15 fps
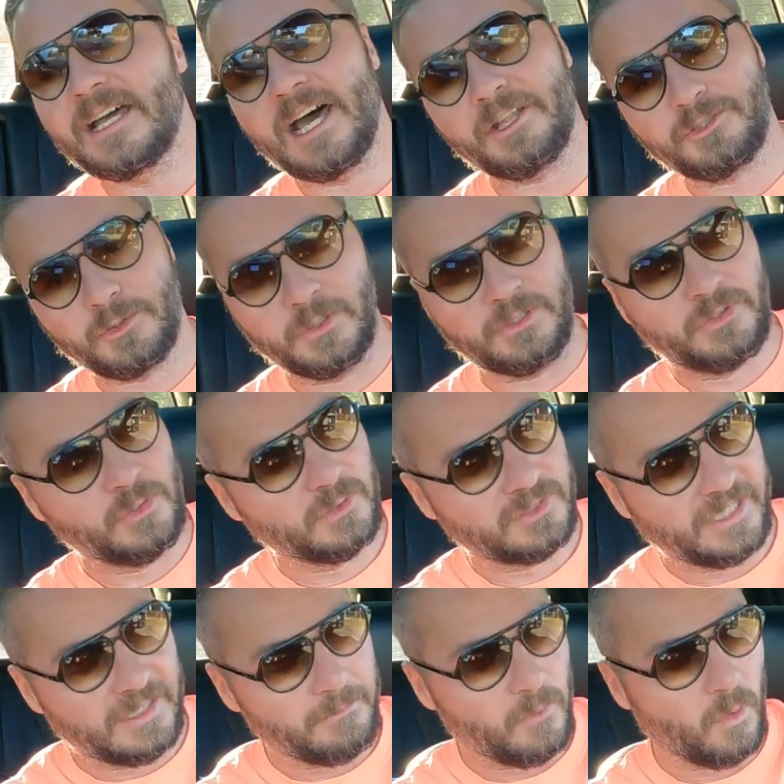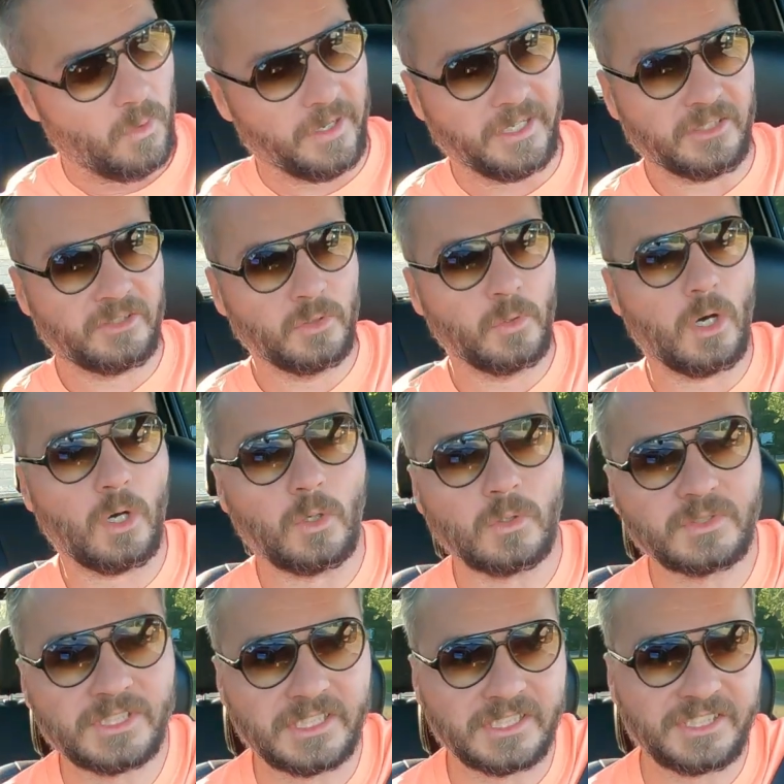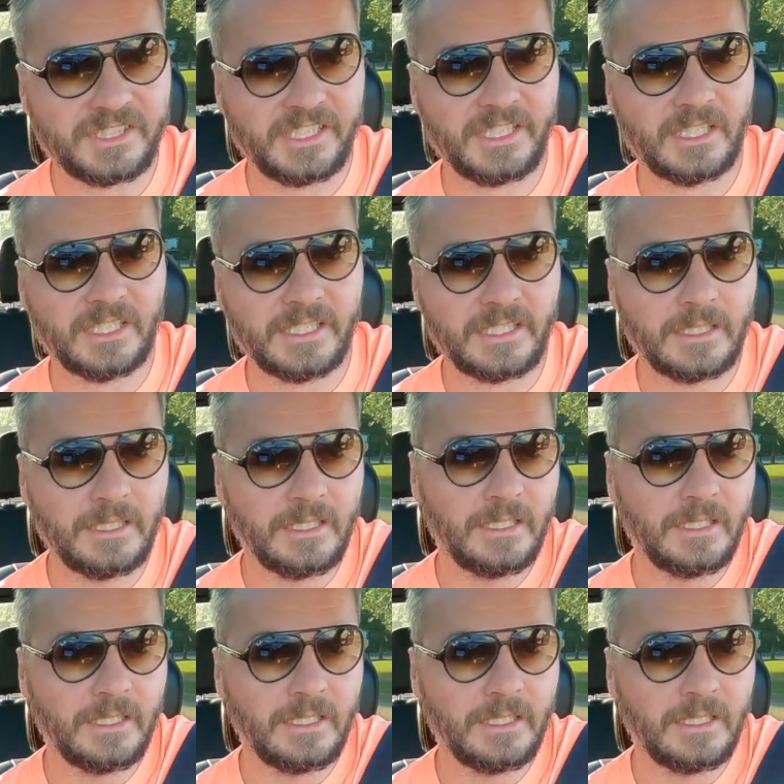I'll do it Tuesday morning. 2 holes in a ceiling.